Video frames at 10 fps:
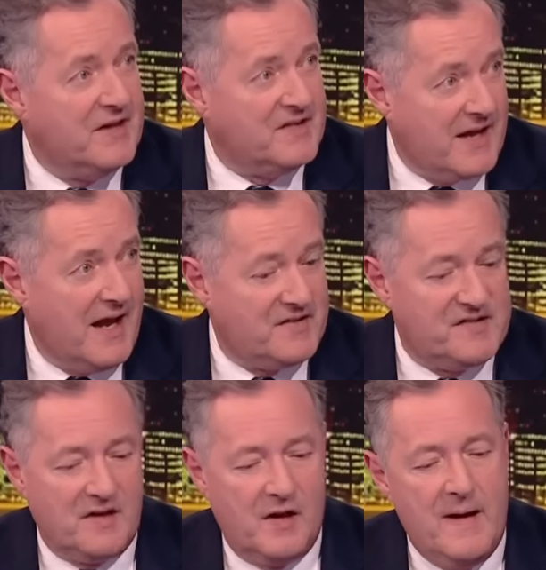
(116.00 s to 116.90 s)
it's
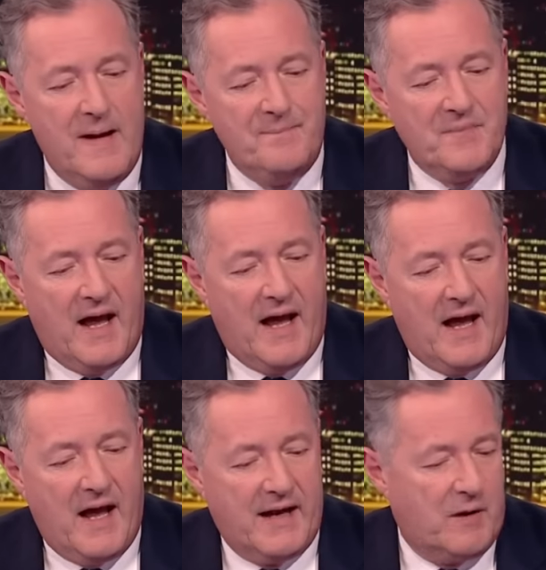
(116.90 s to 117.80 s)
cancer.
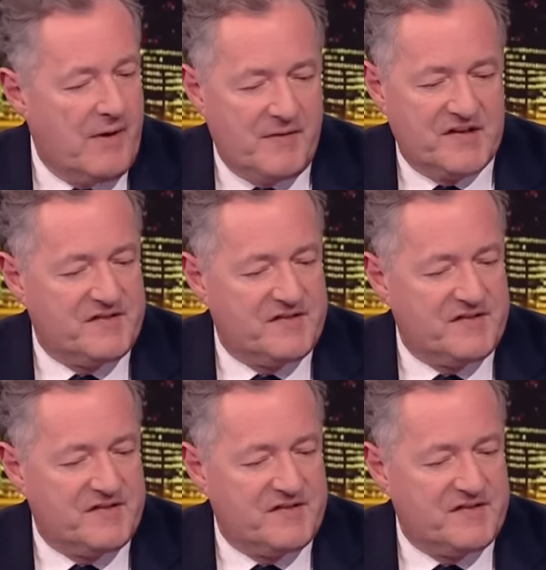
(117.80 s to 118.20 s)
And I read the